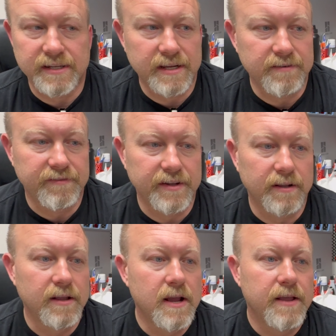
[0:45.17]
infill.
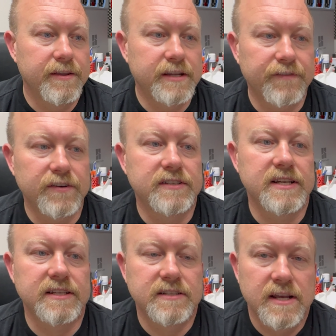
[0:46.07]
The difference
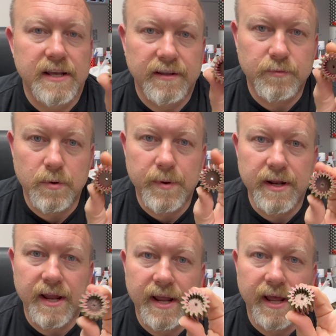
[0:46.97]
is we went
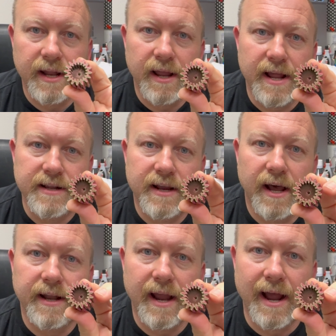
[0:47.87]
ahead and
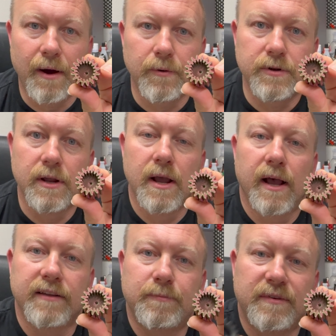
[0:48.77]
cut out
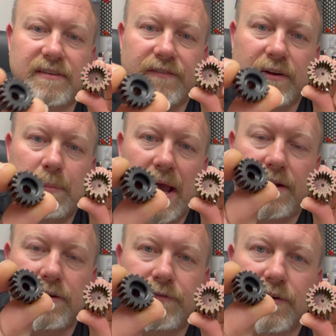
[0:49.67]
a specific
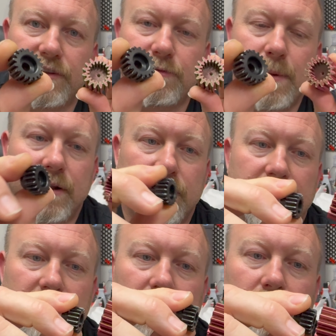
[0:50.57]
pattern for this metal
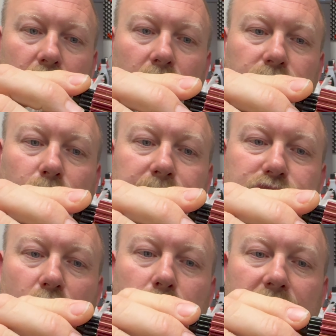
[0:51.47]
gear, so we
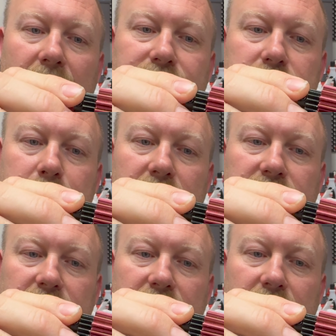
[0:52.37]
don't have to melt
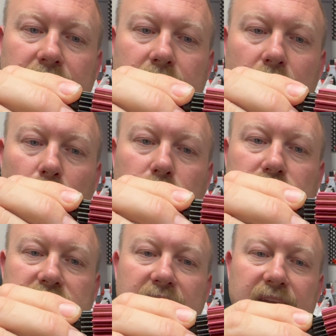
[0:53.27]
it in. We'll
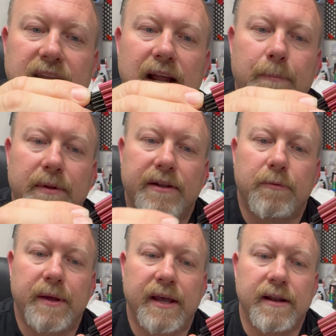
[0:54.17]
just heat it up a little
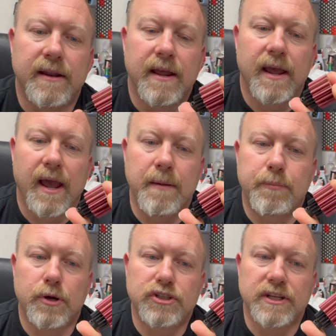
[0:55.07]
bit and
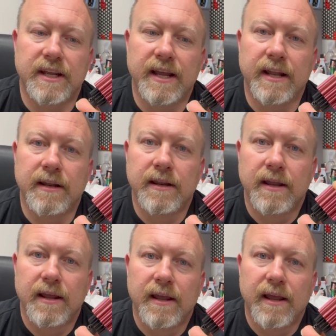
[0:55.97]
push it in,
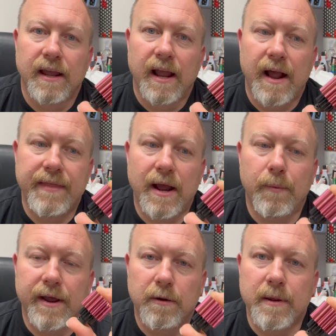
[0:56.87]
and that
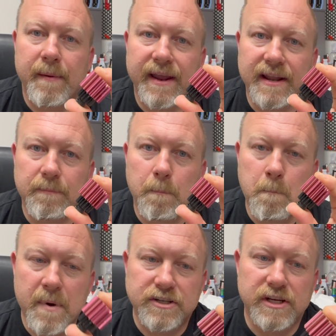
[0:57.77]
way it'll make it
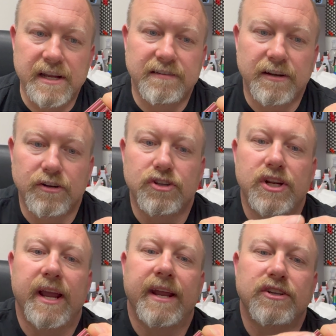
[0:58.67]
much easier to
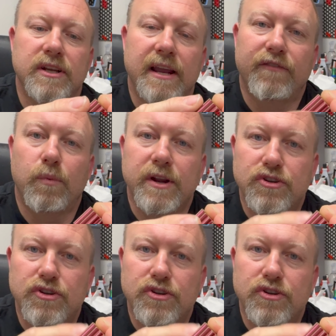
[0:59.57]
change if we